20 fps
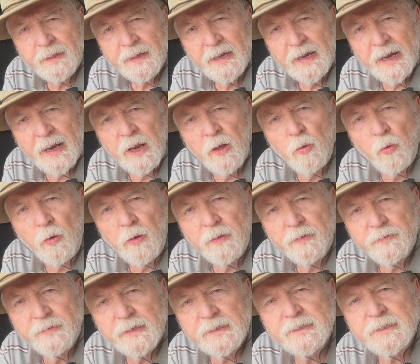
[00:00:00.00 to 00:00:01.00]
Hello,
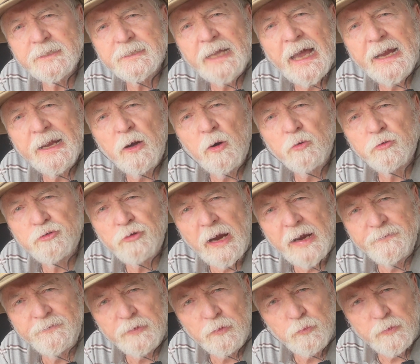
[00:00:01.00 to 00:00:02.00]
this is I Go
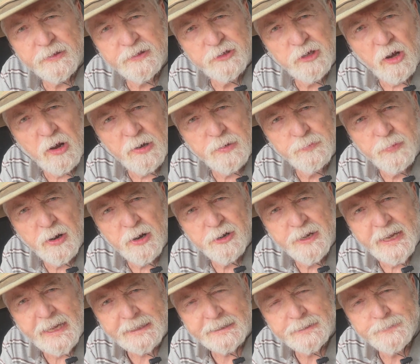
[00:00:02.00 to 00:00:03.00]
Travel with Don
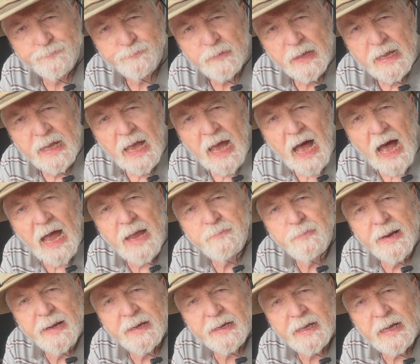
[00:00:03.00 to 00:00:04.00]
Barnett. I
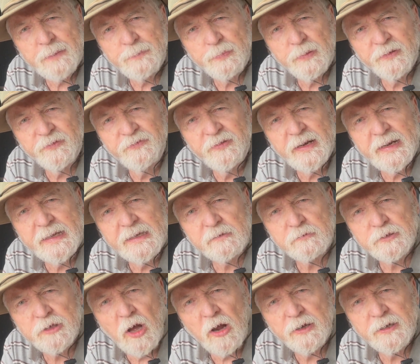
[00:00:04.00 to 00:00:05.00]
made a couple of
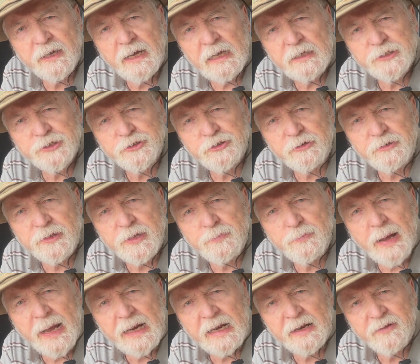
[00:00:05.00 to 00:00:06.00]
videos on Custer and the
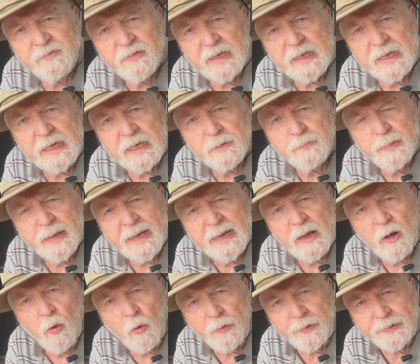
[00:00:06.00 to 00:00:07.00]
Battle of the Little
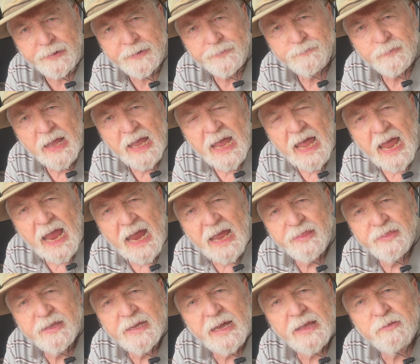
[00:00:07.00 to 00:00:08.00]
Bighorn,
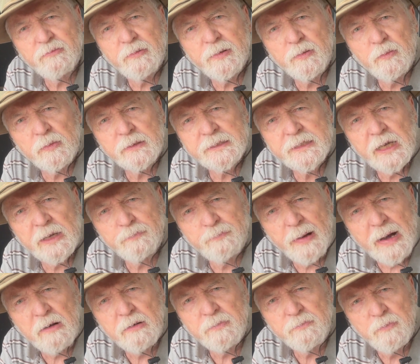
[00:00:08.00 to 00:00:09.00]
and the other one was
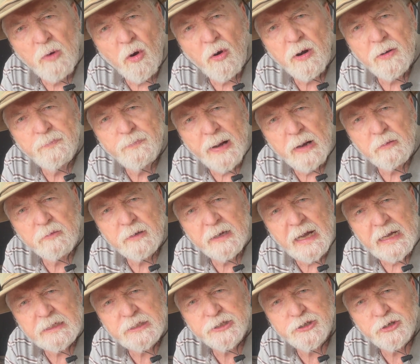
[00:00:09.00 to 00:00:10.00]
more about
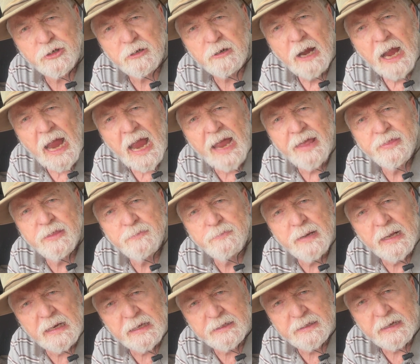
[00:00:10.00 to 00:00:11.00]
Custer and the
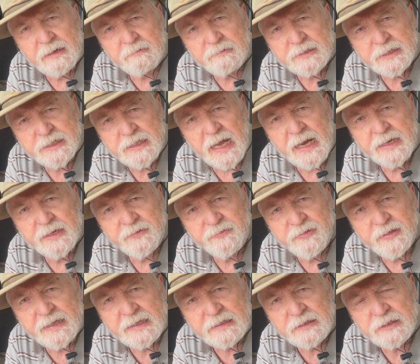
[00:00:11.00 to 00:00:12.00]
military side of
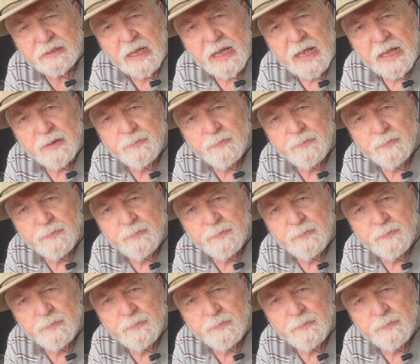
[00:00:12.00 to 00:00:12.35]
things.